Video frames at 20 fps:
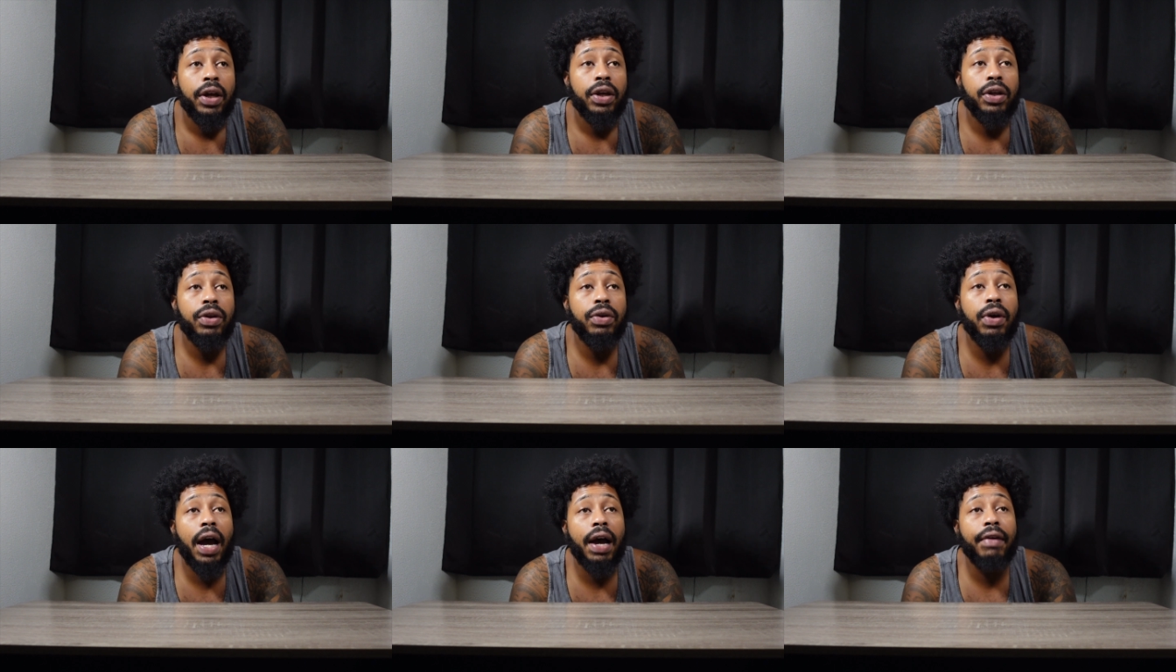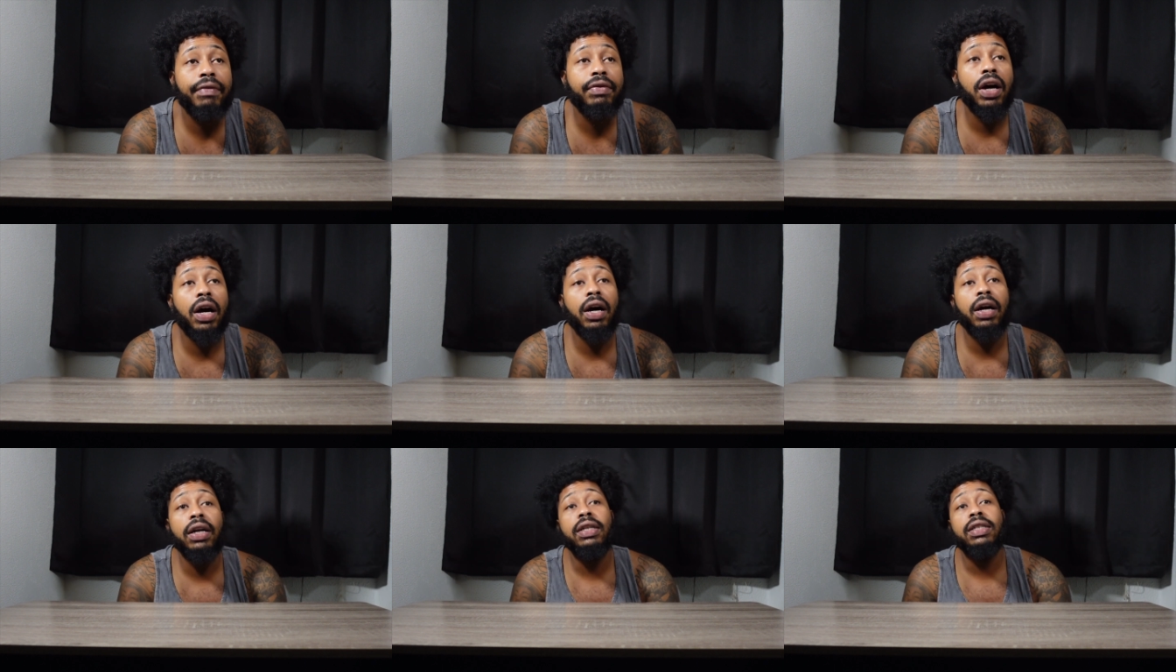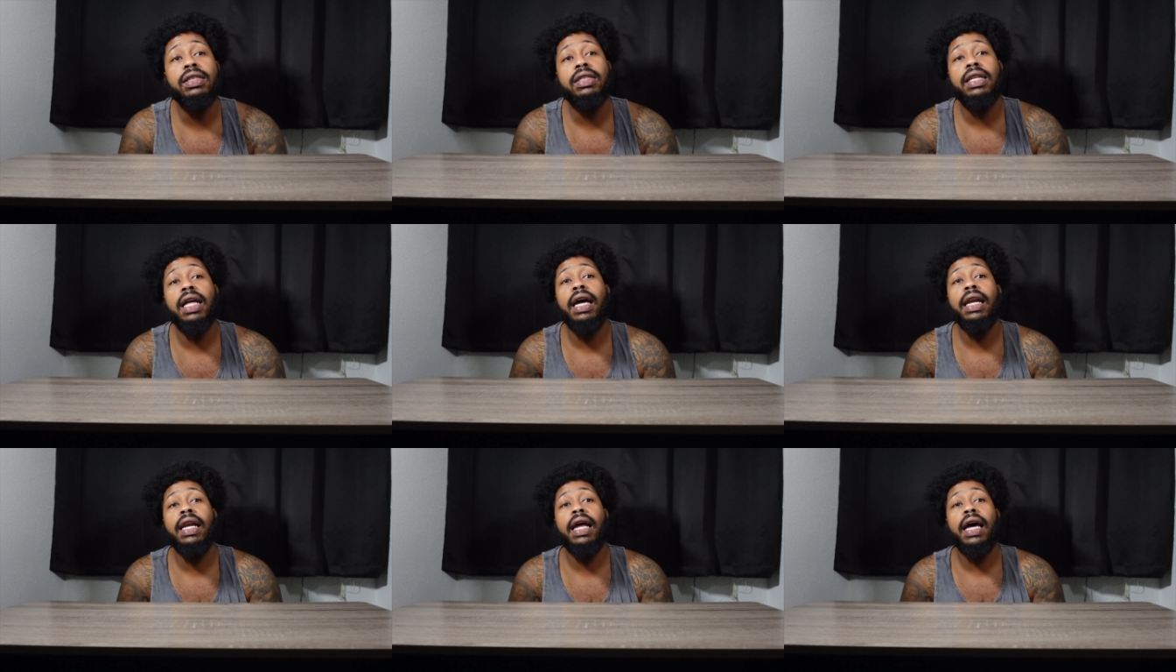you have to
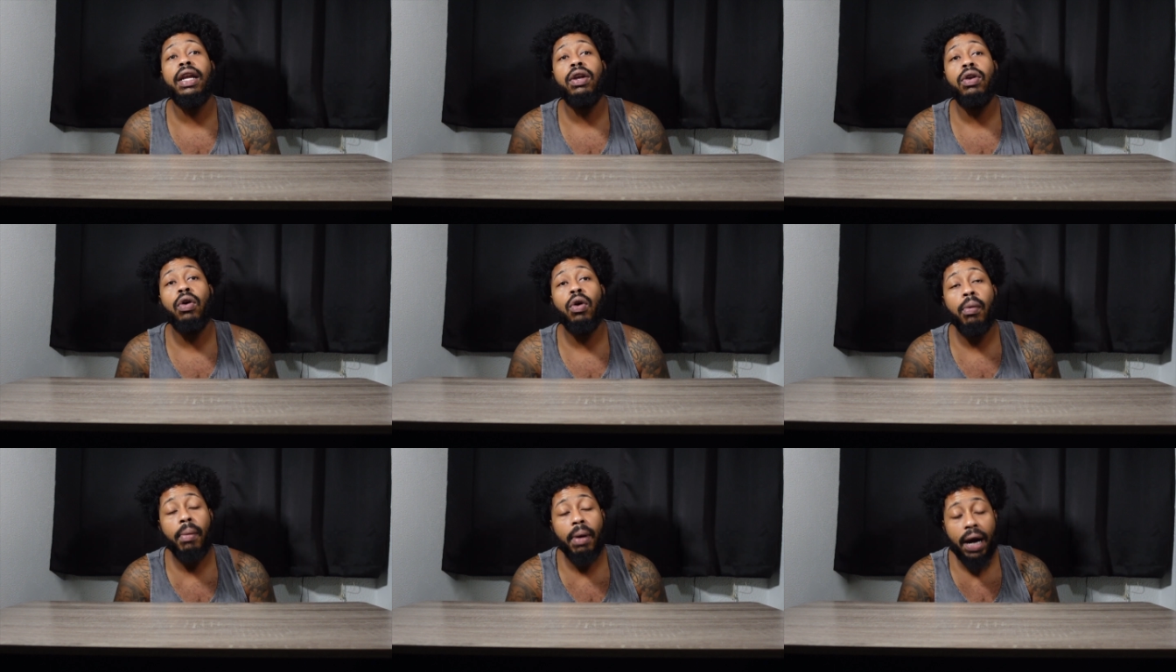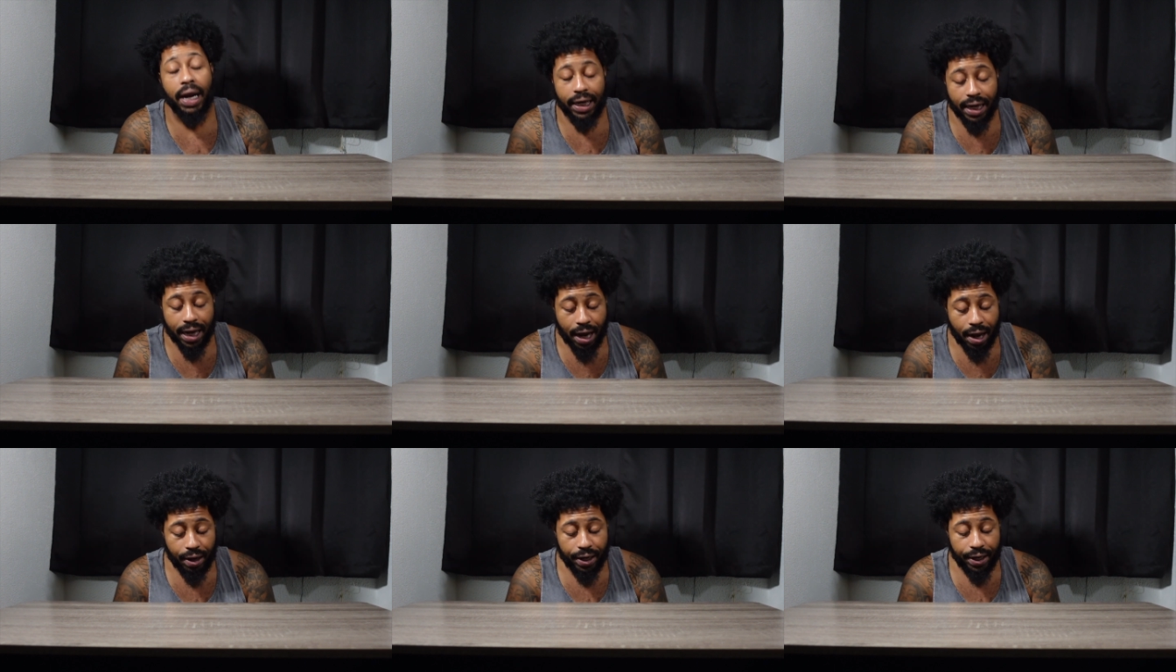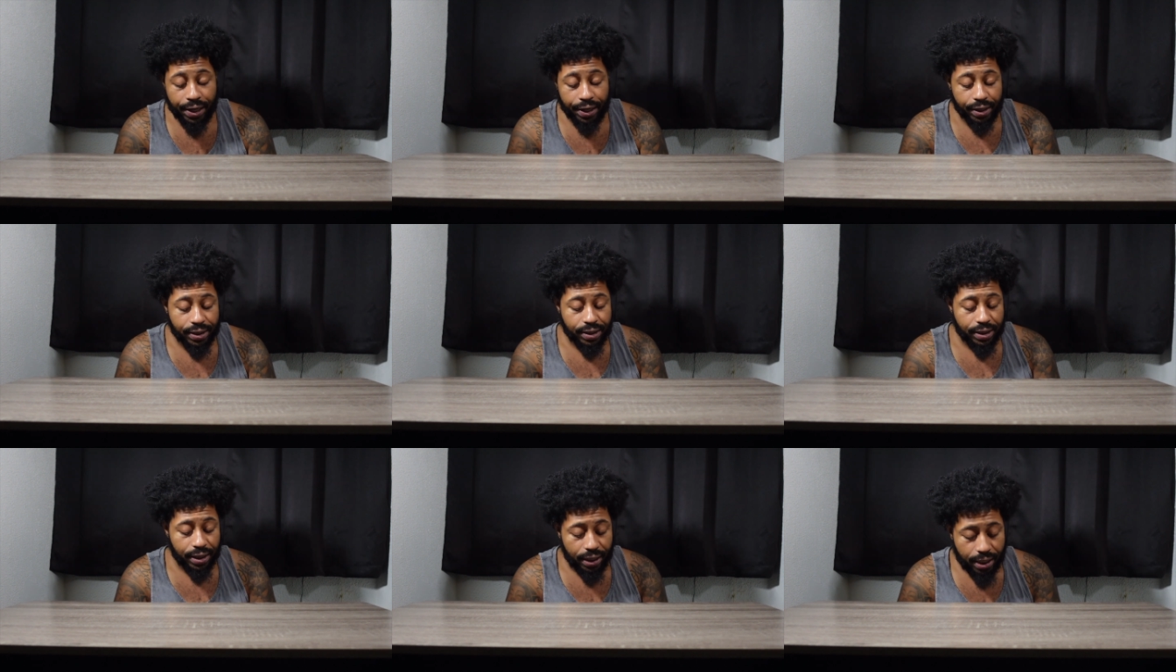understand that nobody out here
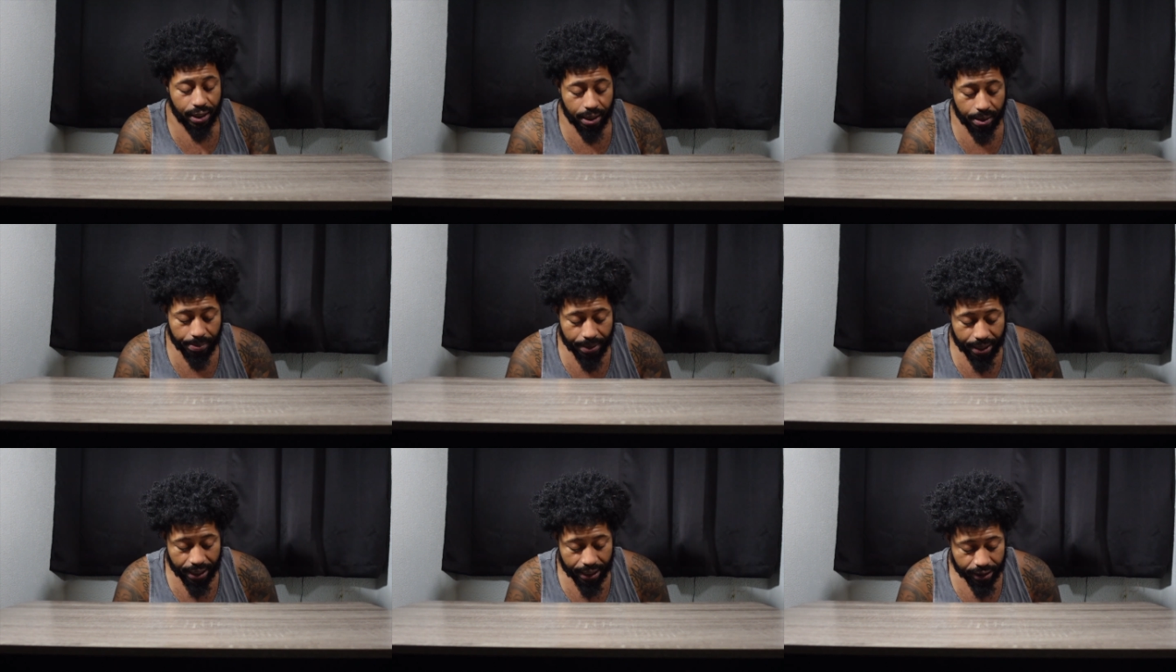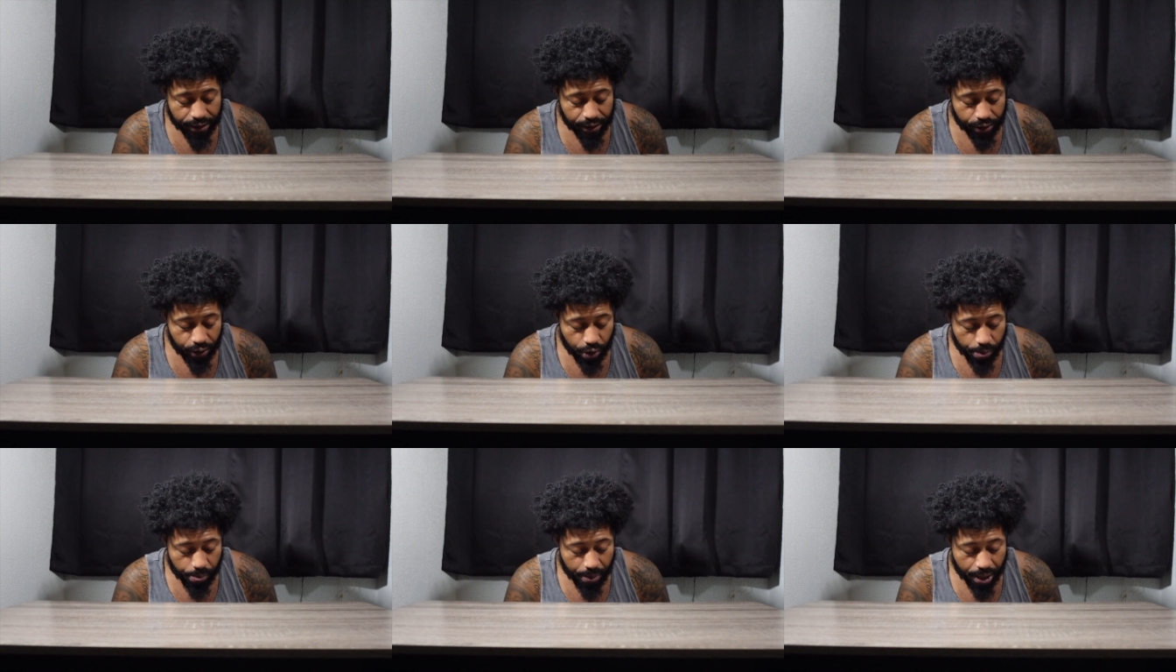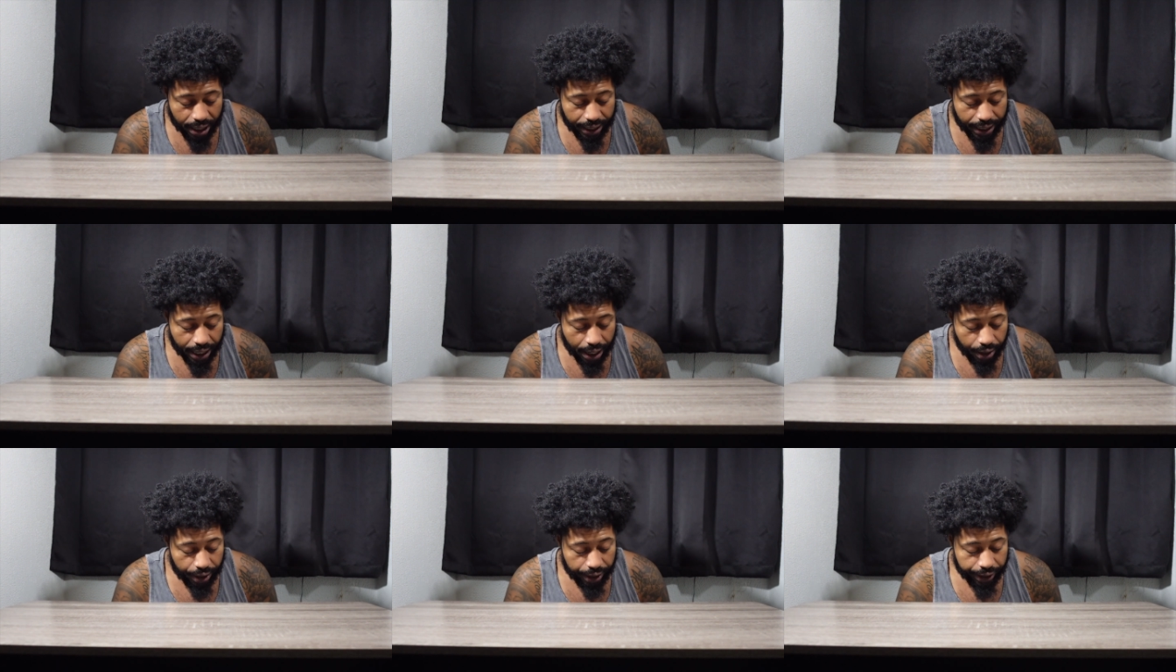is a dumbass.
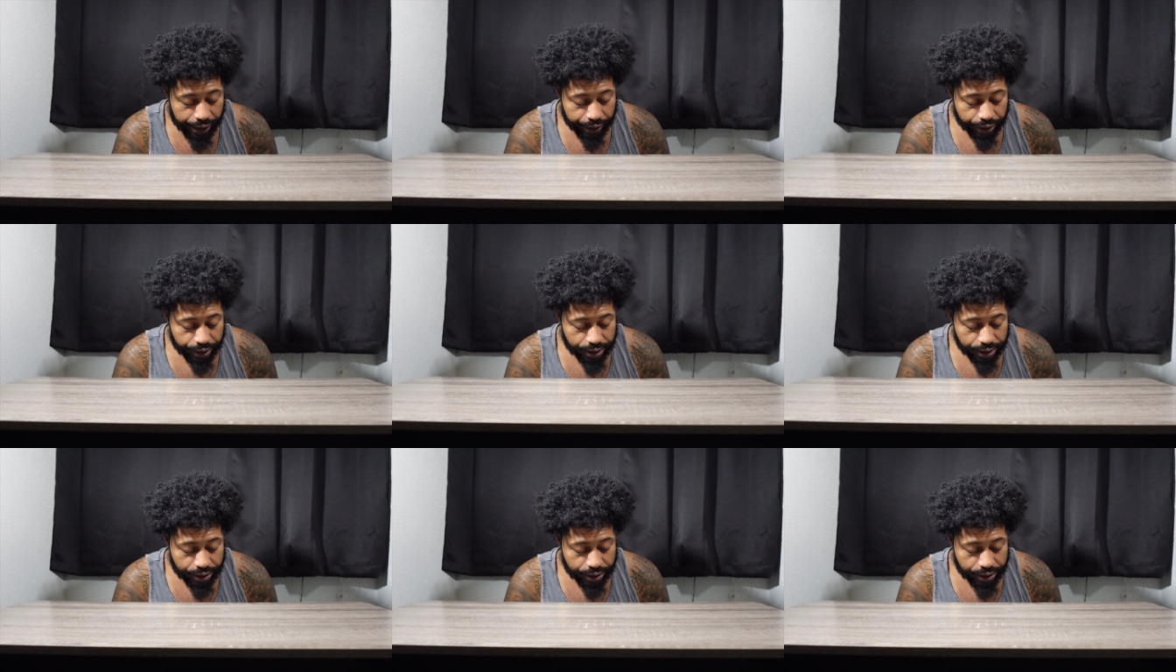Nobody out here